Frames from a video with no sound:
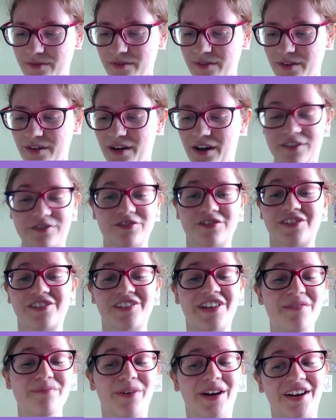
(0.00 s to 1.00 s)

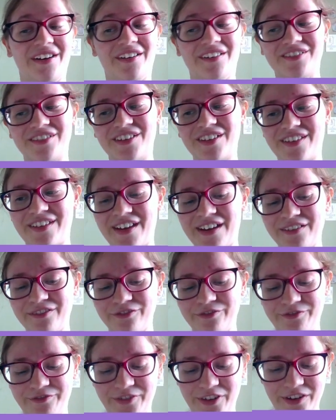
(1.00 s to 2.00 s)
110 by 110
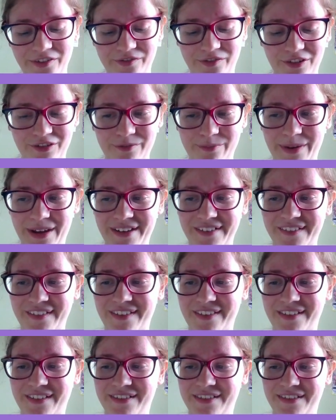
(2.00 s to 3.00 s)
for
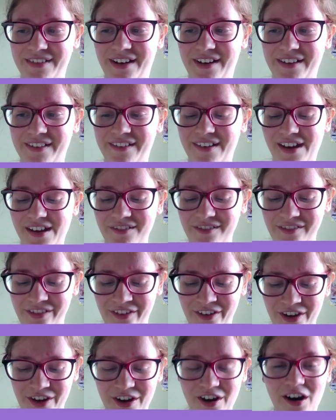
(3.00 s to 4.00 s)
Vulpix and Ninetales.
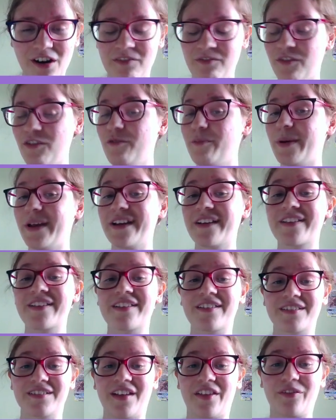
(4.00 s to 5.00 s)
Vulpix
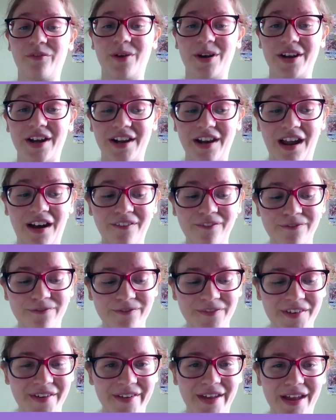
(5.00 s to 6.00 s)
is another one I love,
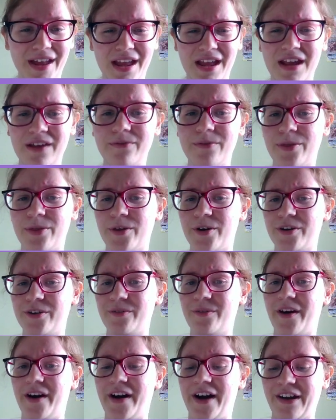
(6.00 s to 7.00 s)
even though
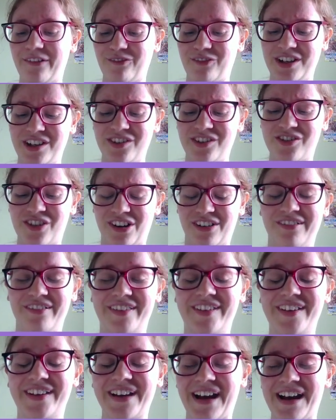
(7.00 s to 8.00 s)
I really struggled
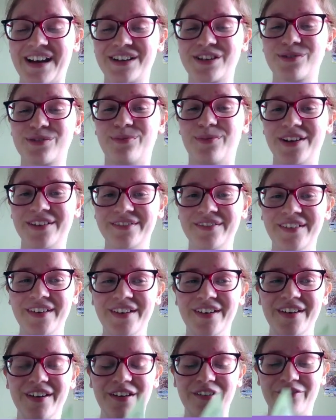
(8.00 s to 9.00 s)
to catch one.
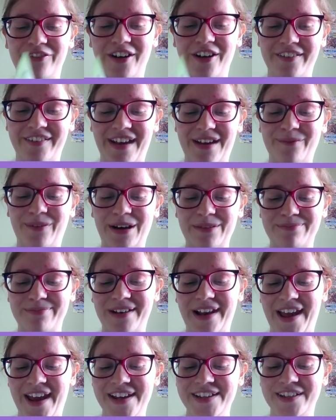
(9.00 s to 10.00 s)
First game I
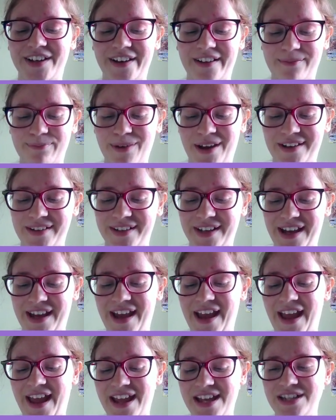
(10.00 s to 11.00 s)
played, I spent
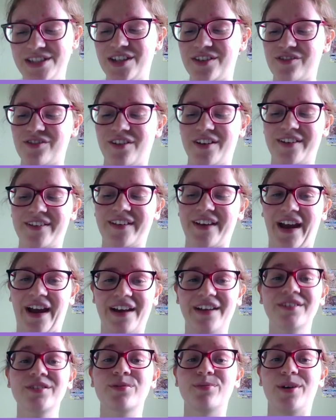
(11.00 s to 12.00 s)
ages trying to
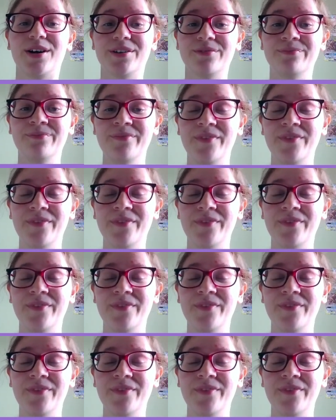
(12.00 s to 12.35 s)
catch one